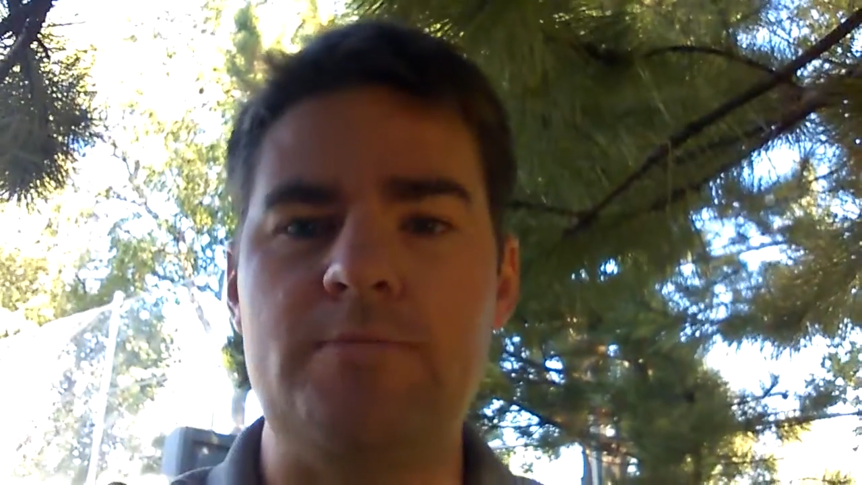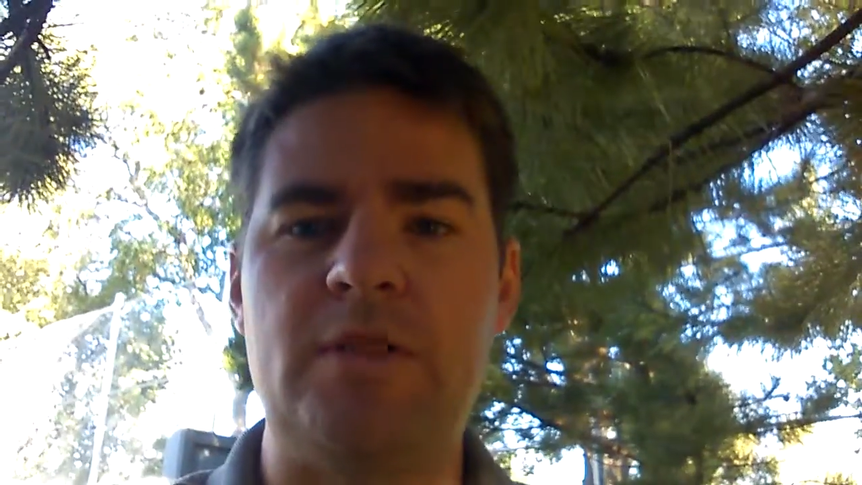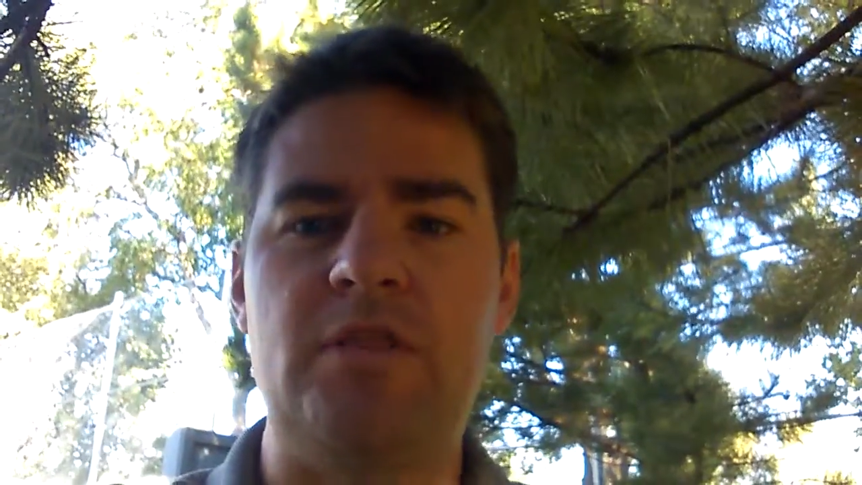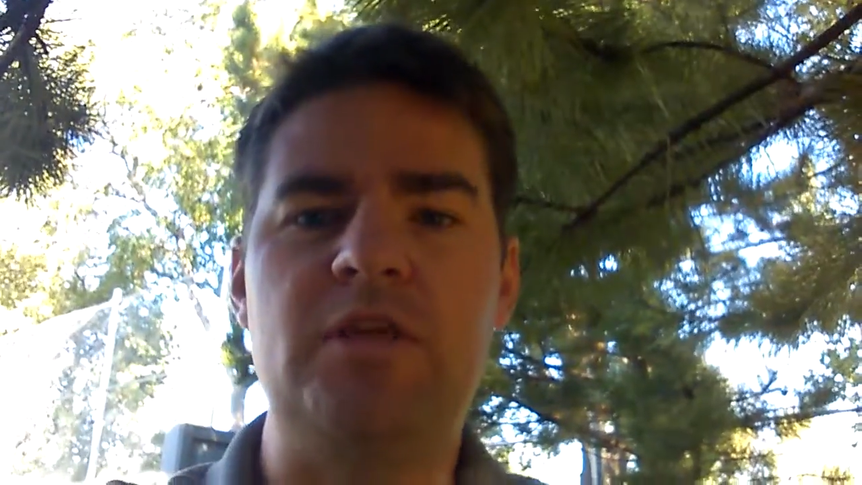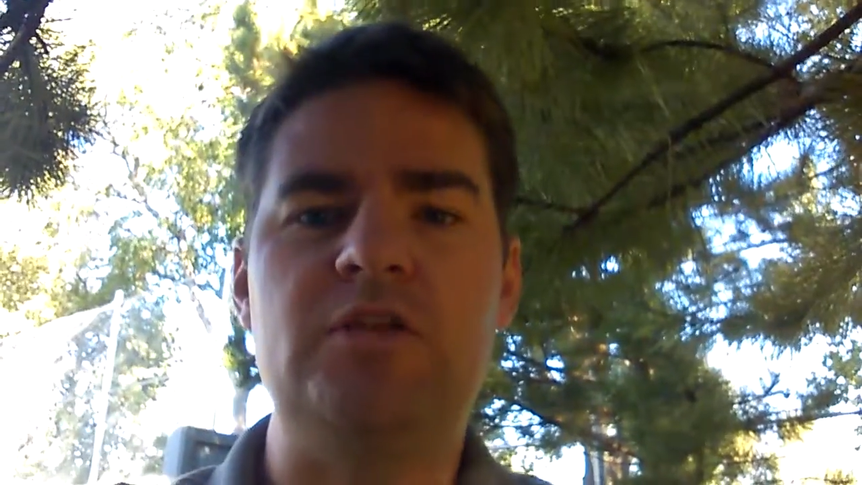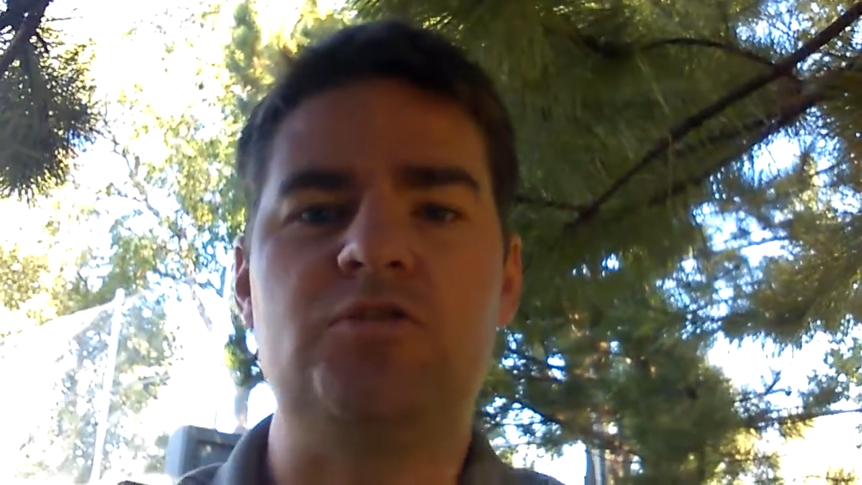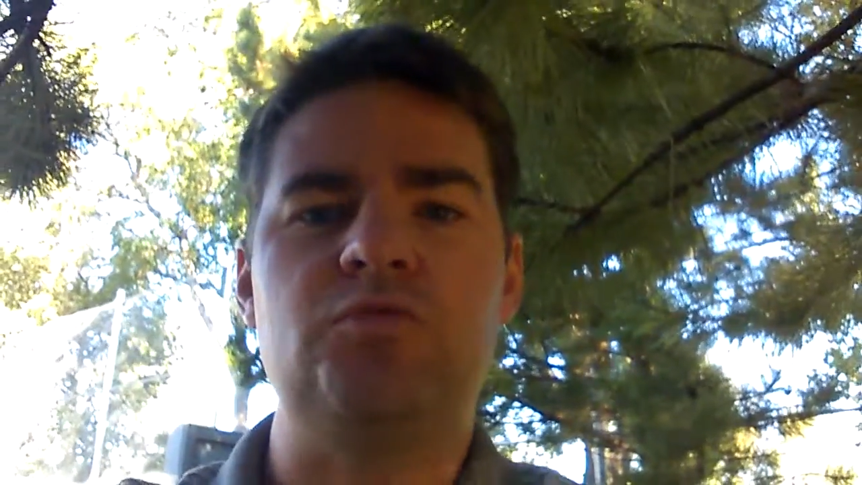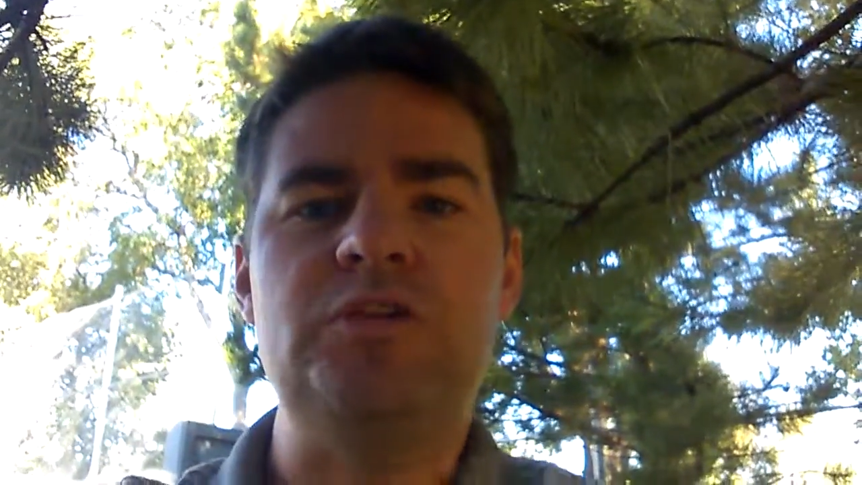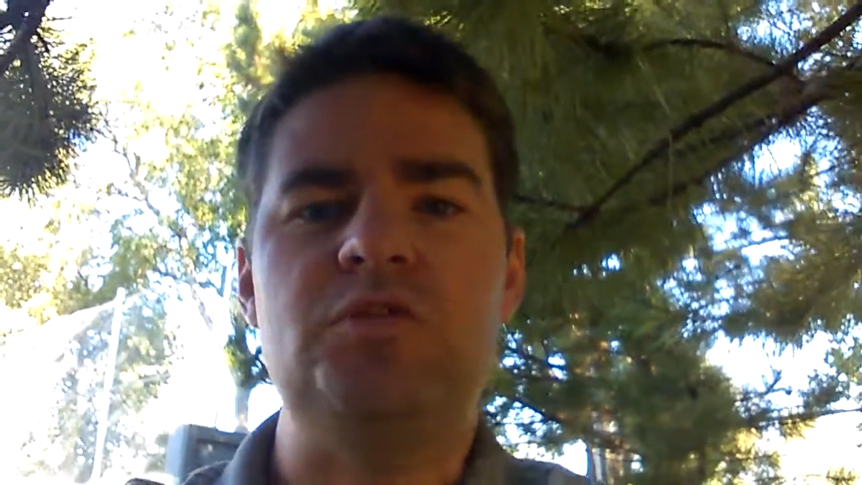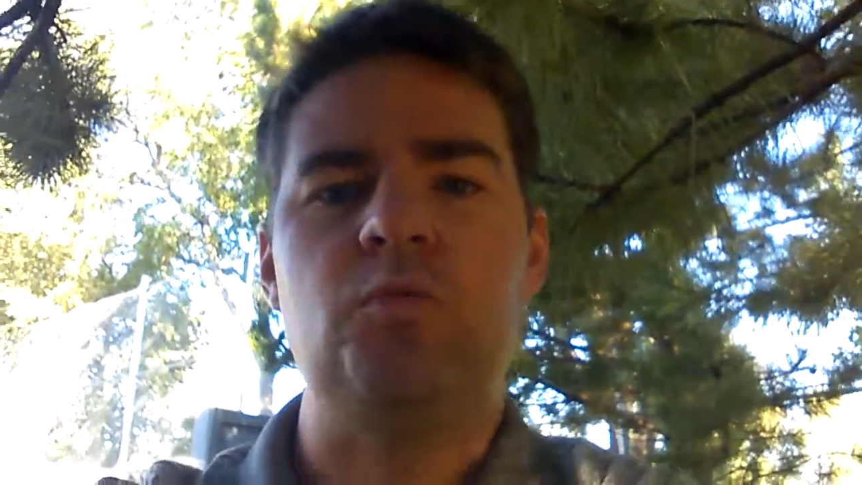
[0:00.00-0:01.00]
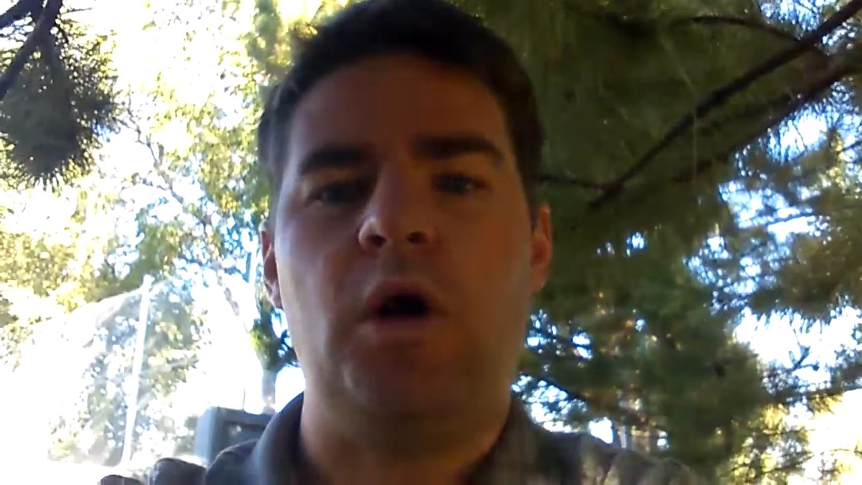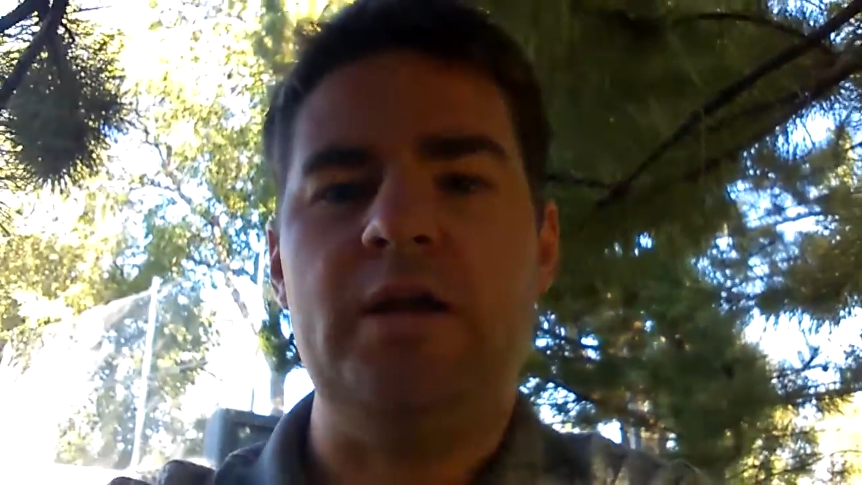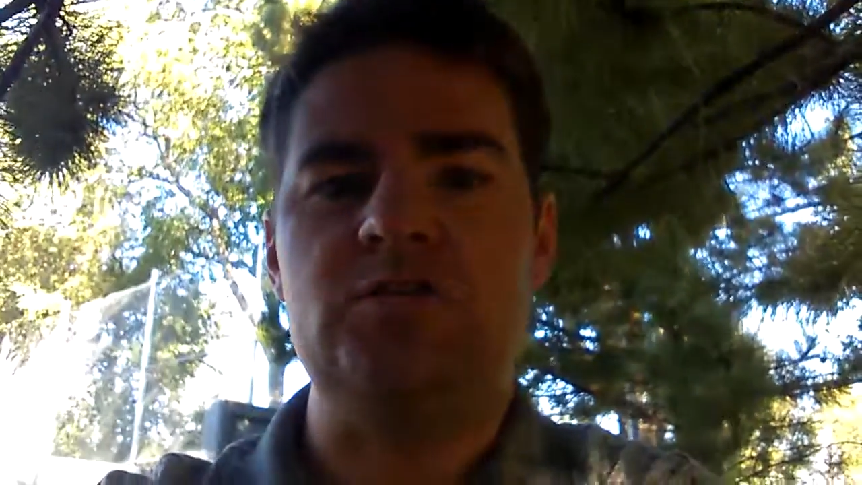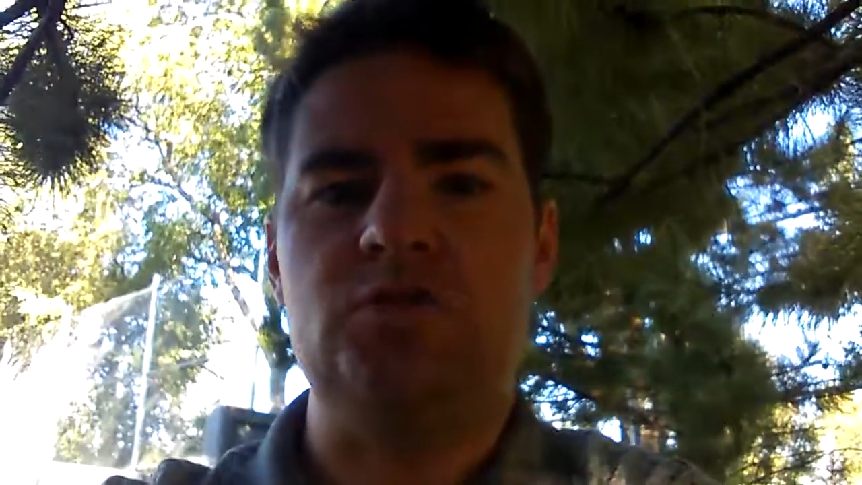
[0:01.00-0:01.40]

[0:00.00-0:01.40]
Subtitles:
But the thing is, the reason why it's